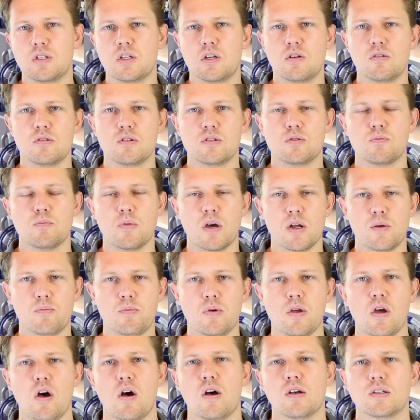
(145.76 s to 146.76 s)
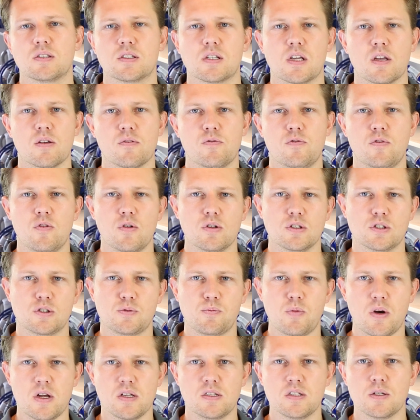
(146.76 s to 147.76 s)
materials might be asking for a
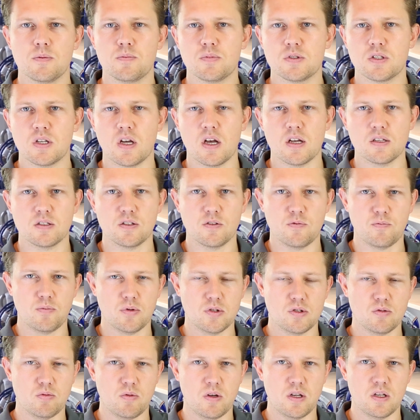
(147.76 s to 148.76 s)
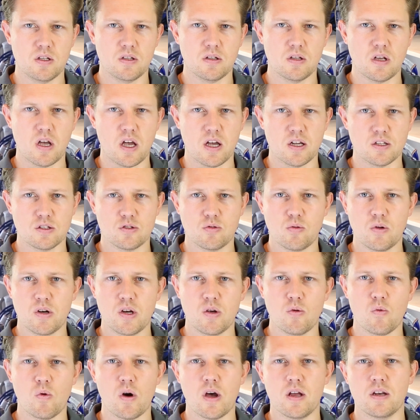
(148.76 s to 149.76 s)
spray tip size of between
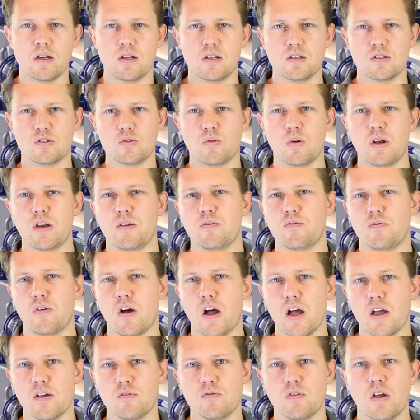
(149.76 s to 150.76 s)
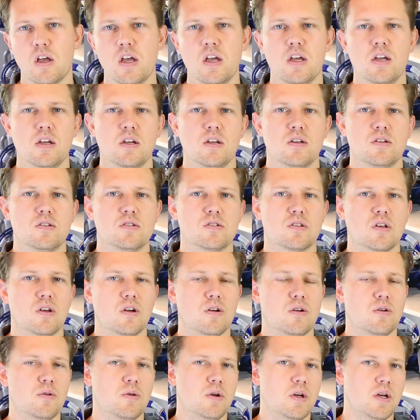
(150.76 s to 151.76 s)
21 and 25.
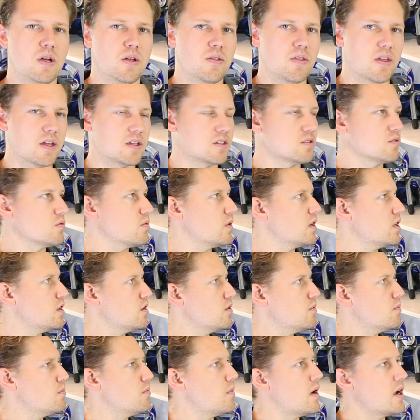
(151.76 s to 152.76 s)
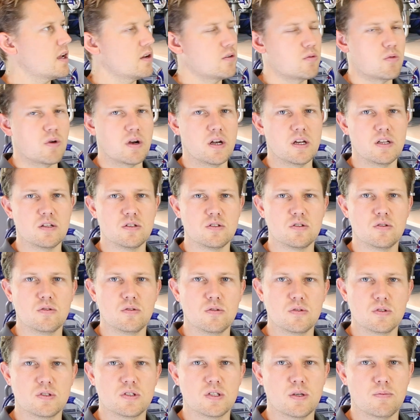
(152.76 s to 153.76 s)
So that's where you might run
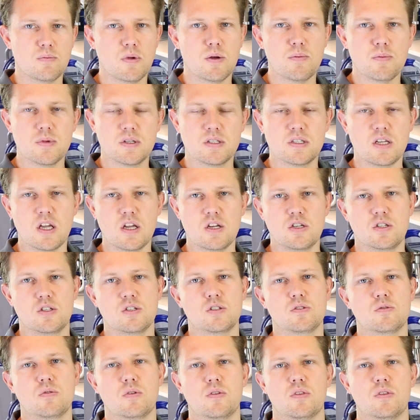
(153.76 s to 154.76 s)
into some limitations